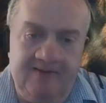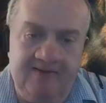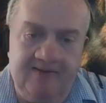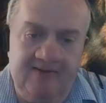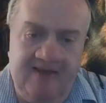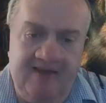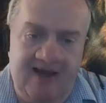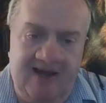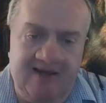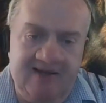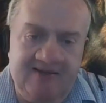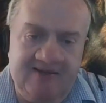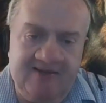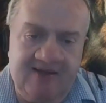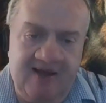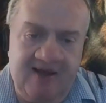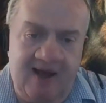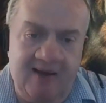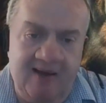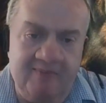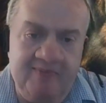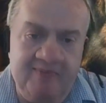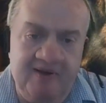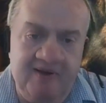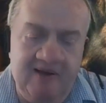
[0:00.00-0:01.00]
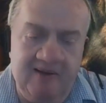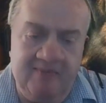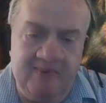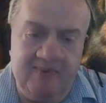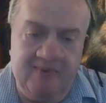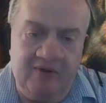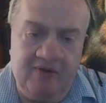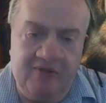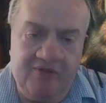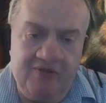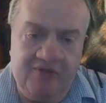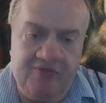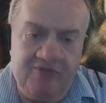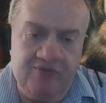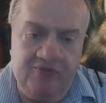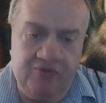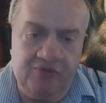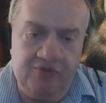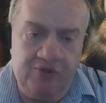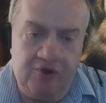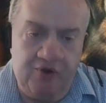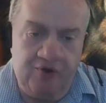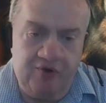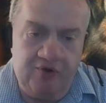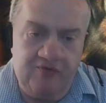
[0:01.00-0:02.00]
That topic about
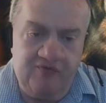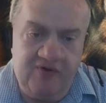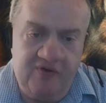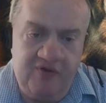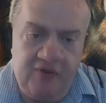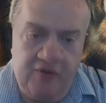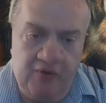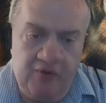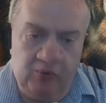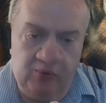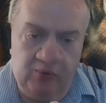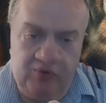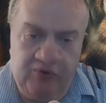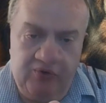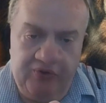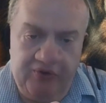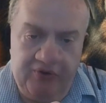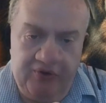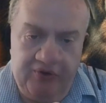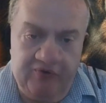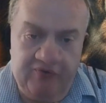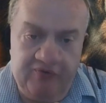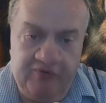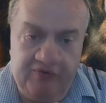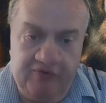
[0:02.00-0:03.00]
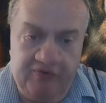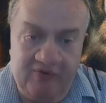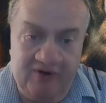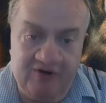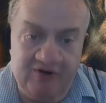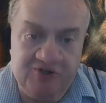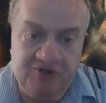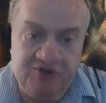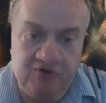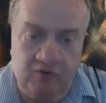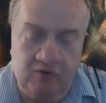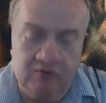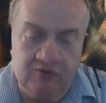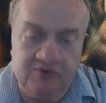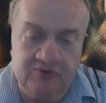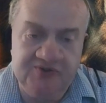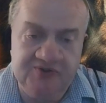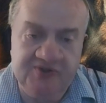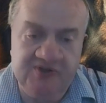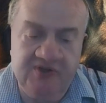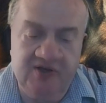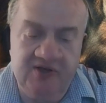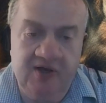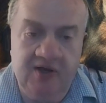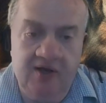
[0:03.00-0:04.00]
nerve and no nerve thresholds,
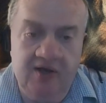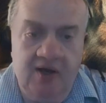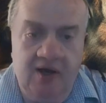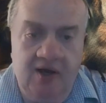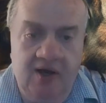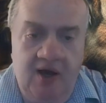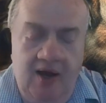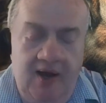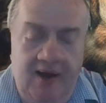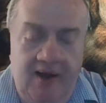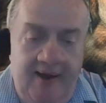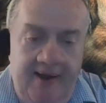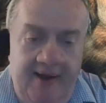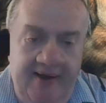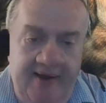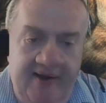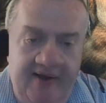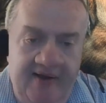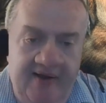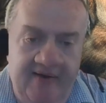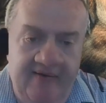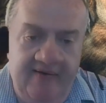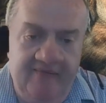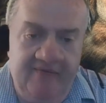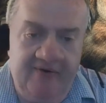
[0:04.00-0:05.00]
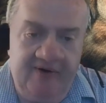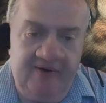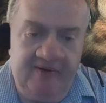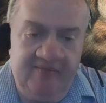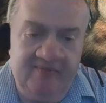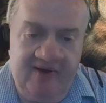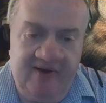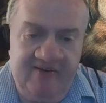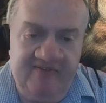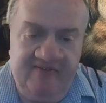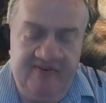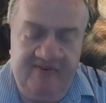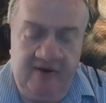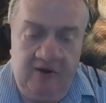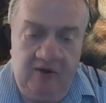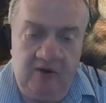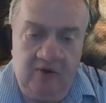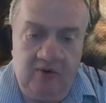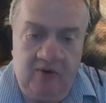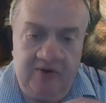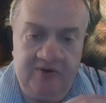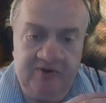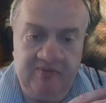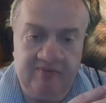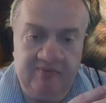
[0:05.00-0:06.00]
I covered in my video
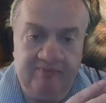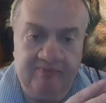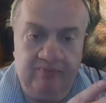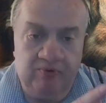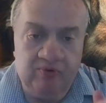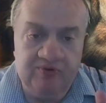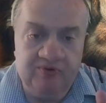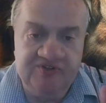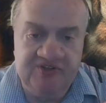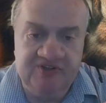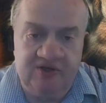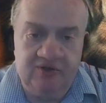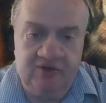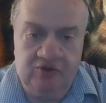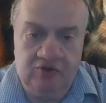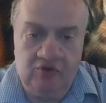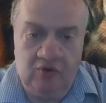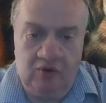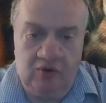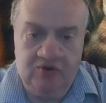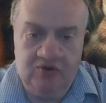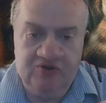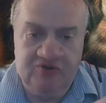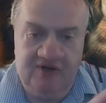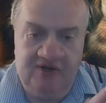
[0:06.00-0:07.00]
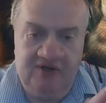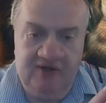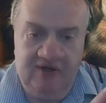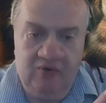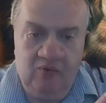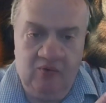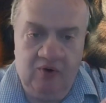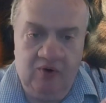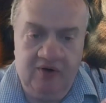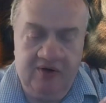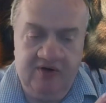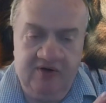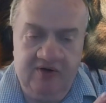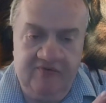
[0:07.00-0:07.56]
on the books on dog training, where